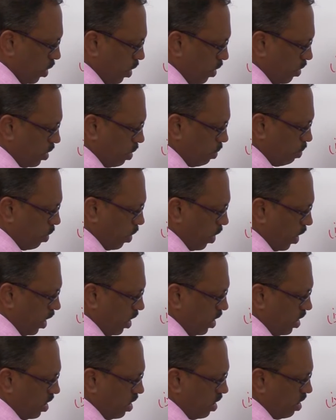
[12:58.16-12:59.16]
one of the
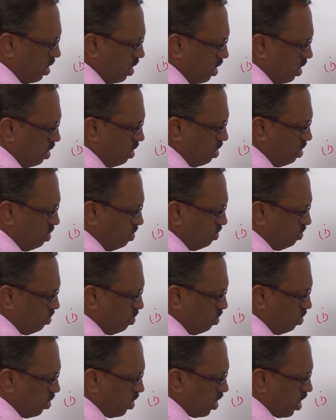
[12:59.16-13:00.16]
point,
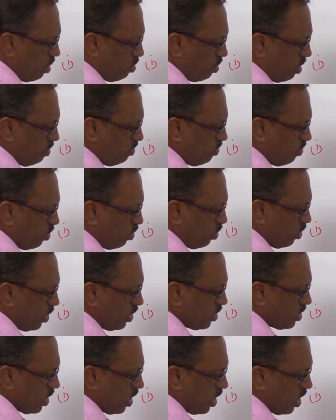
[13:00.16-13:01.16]
4, 4
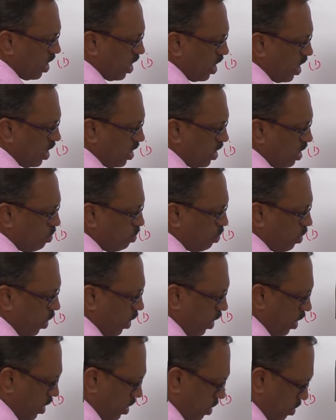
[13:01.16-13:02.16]
is another
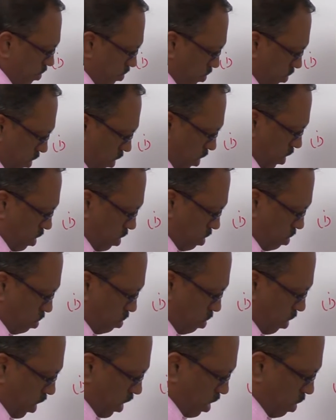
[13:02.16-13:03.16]
point,
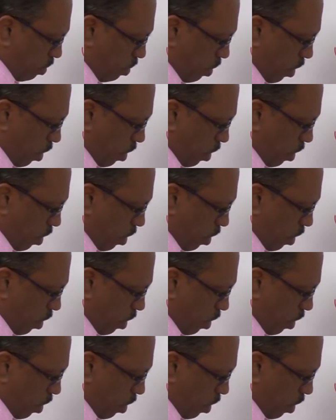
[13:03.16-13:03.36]
be the